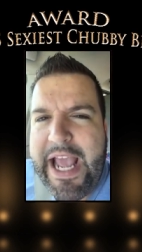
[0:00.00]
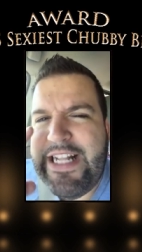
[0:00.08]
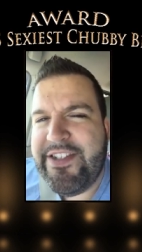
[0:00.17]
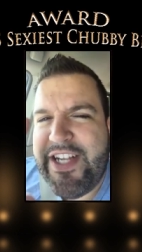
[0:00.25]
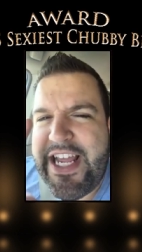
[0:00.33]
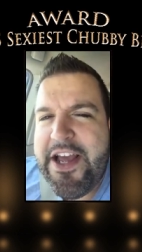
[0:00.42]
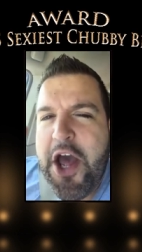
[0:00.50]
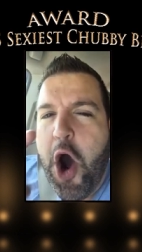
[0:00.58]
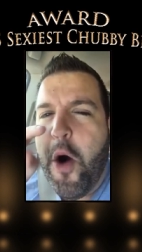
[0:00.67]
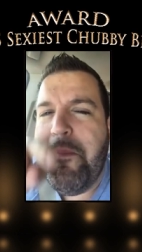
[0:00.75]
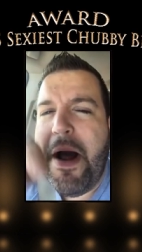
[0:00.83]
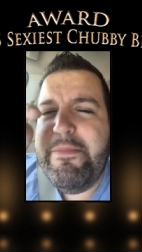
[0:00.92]
And see,
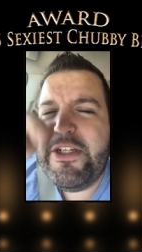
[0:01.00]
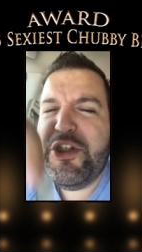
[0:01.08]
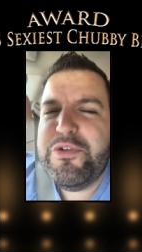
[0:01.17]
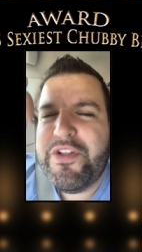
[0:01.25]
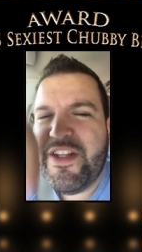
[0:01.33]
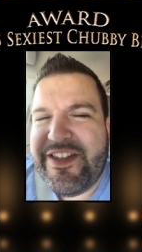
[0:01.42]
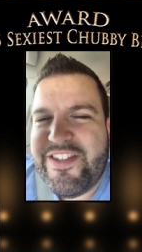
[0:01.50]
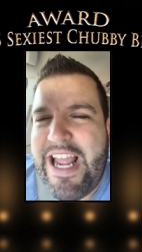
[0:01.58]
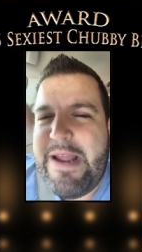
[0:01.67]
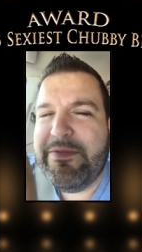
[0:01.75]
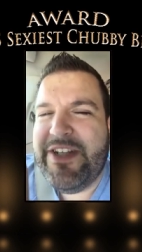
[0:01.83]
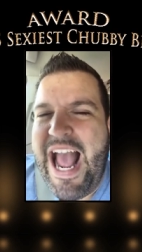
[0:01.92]
Obama's using the
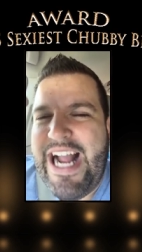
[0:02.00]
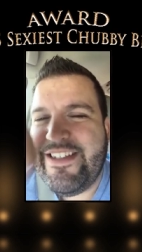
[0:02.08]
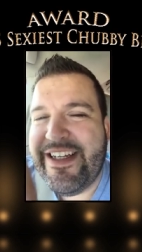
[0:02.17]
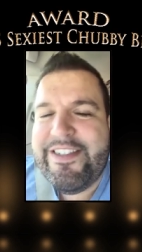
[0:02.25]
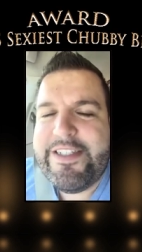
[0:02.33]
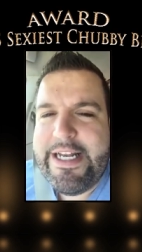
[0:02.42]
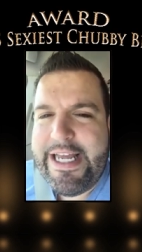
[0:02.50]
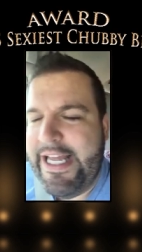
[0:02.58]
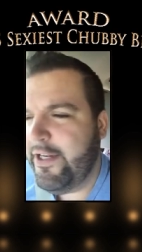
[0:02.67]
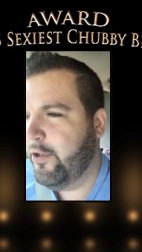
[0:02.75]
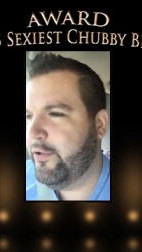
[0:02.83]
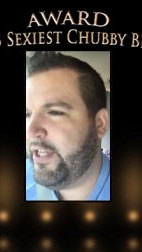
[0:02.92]
same tactics that
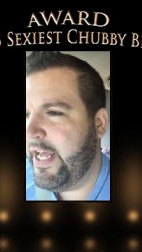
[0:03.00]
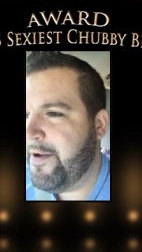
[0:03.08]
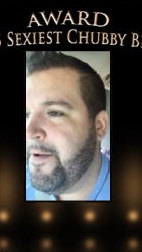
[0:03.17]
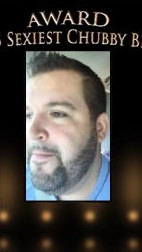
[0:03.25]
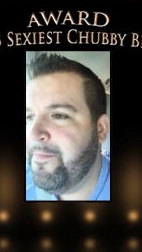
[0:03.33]
Hitler did.